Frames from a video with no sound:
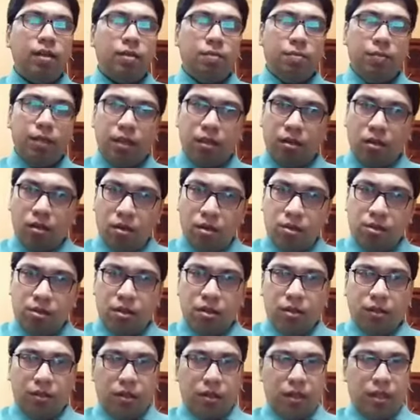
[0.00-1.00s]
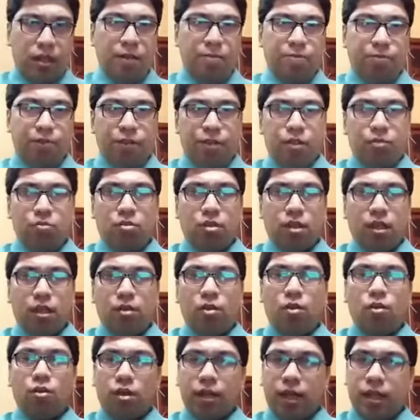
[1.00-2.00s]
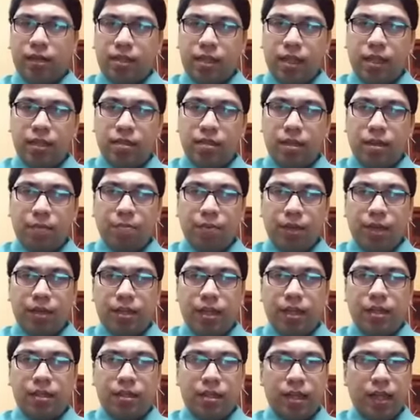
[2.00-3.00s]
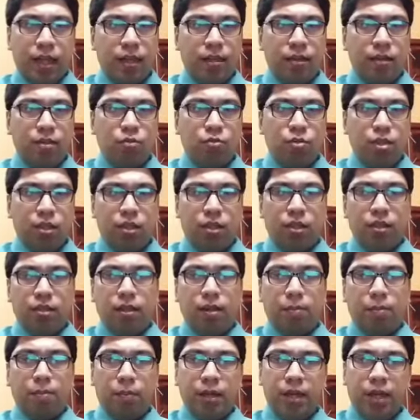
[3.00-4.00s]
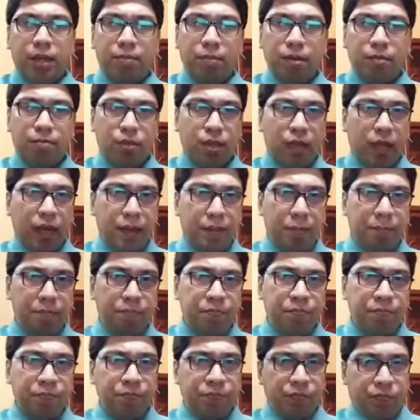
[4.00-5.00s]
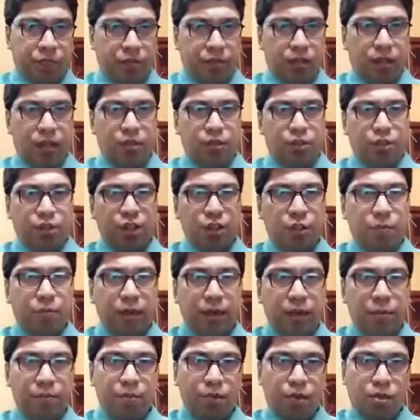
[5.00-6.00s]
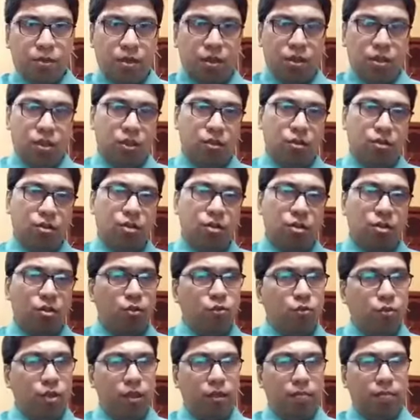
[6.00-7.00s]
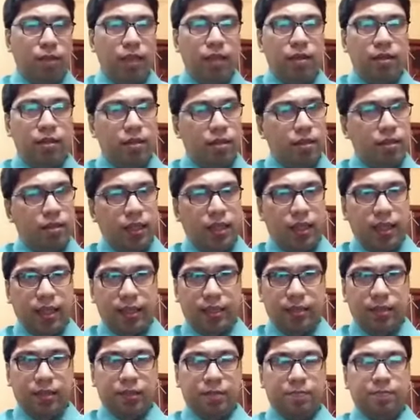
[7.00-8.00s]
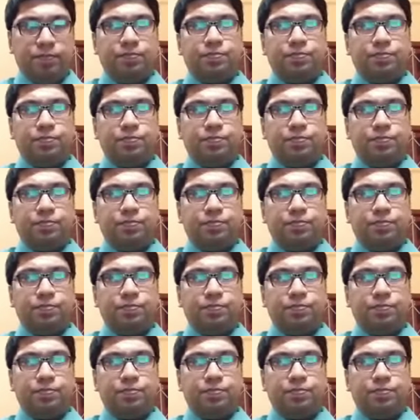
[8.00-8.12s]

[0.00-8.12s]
because if you cannot assess the patient's health within the minimum time, the treatment procedure will be delayed.